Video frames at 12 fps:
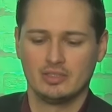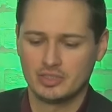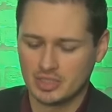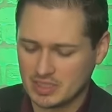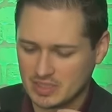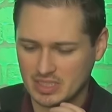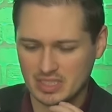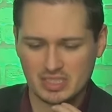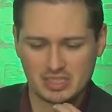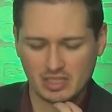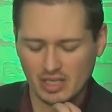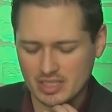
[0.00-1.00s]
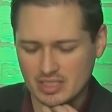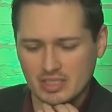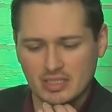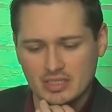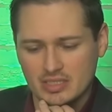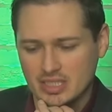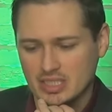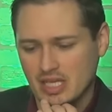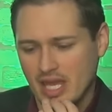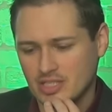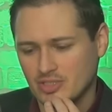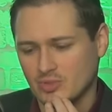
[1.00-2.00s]
just disgusting,
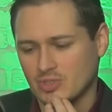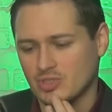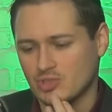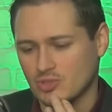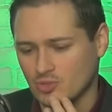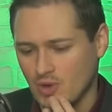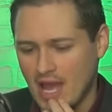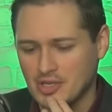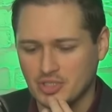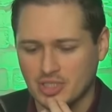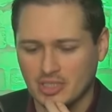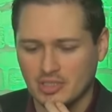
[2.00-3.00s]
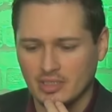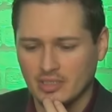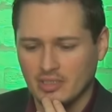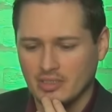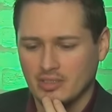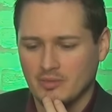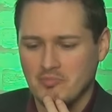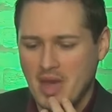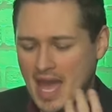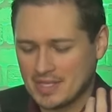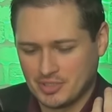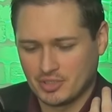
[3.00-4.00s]
disastrous, tragic
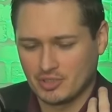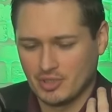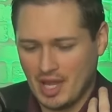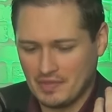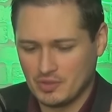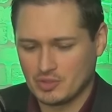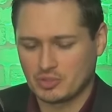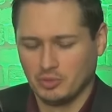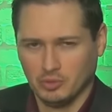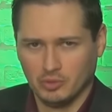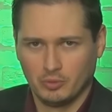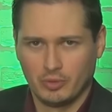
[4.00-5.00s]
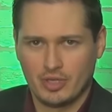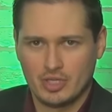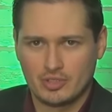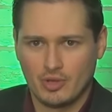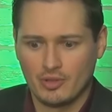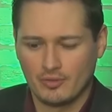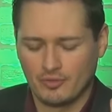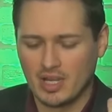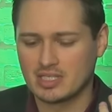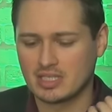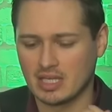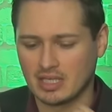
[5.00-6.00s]
massacre at their school where they saw their
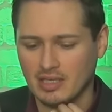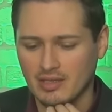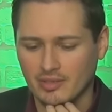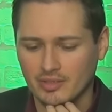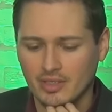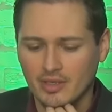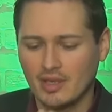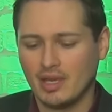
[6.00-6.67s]
friends get killed.